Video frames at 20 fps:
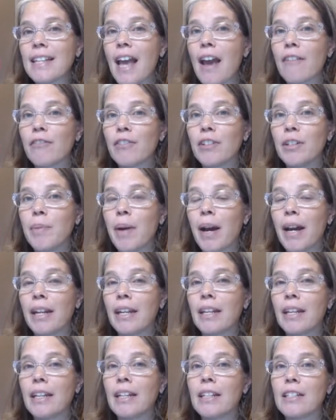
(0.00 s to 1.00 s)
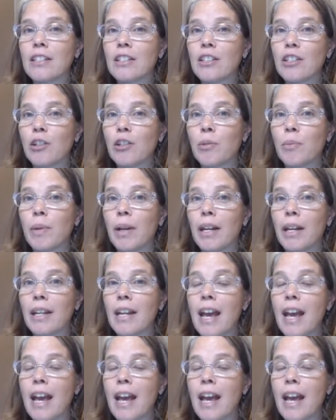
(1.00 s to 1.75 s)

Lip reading: Everybody is human.